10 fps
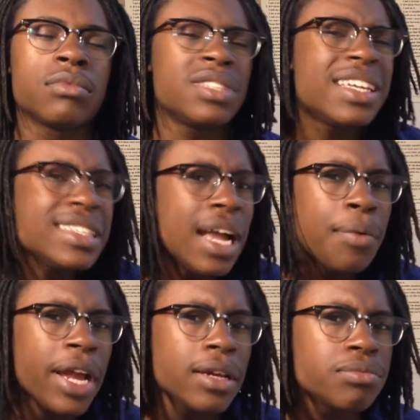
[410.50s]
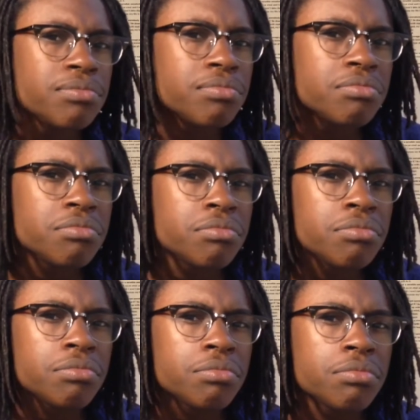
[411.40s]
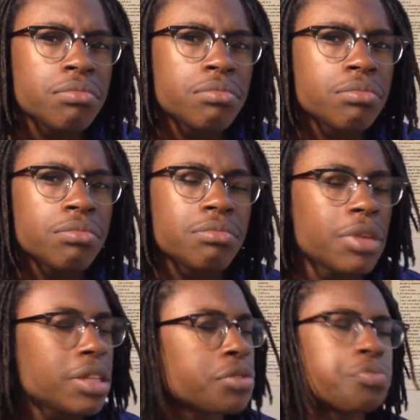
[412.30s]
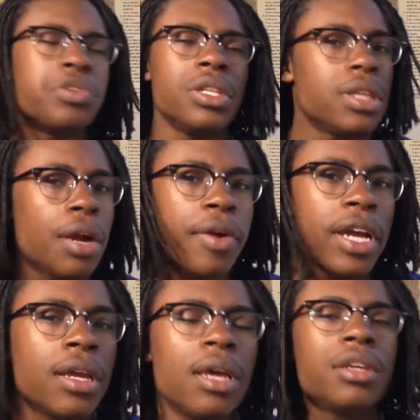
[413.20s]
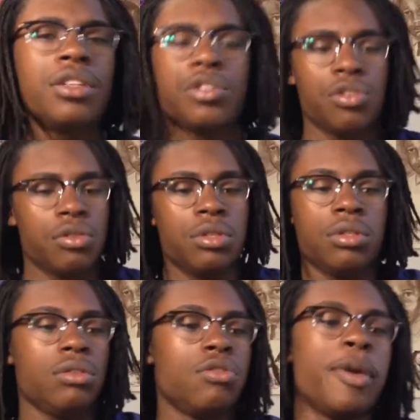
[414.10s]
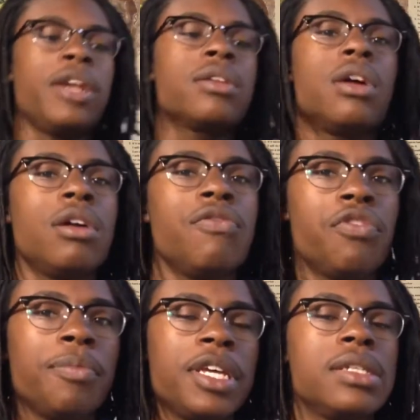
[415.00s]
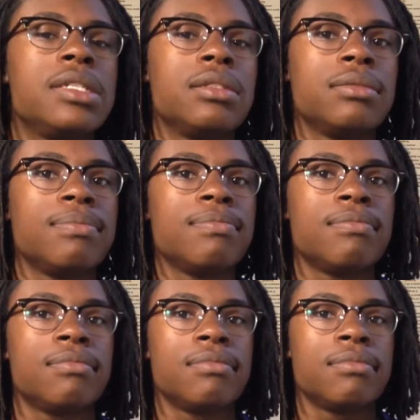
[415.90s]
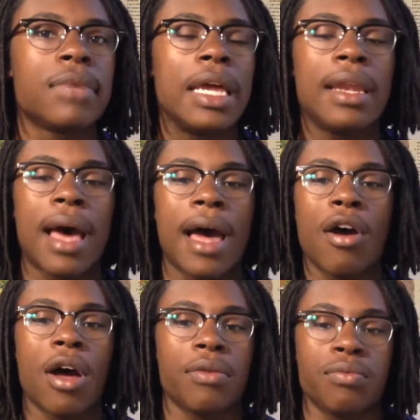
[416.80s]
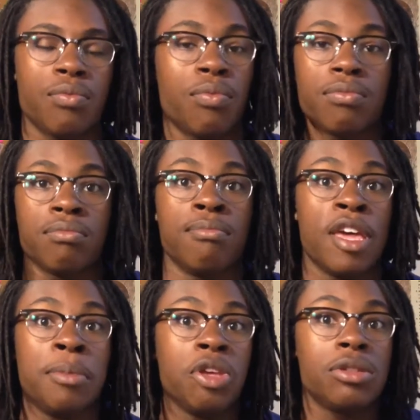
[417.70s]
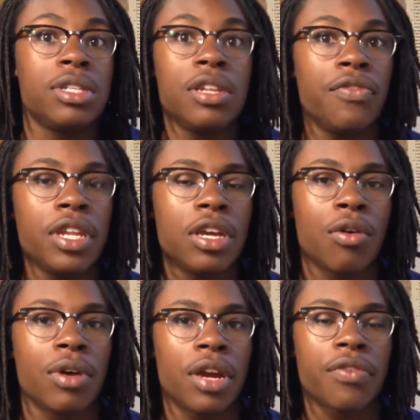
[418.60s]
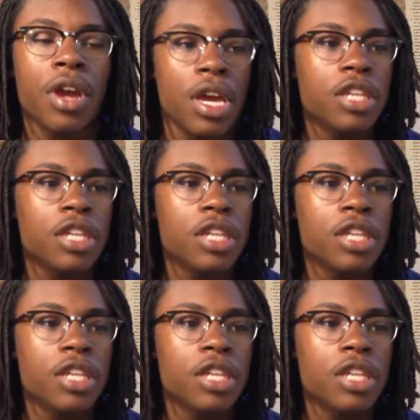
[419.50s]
That's not right. That's really not right. You better learn from this. And I maybe you'll see the video or whatever.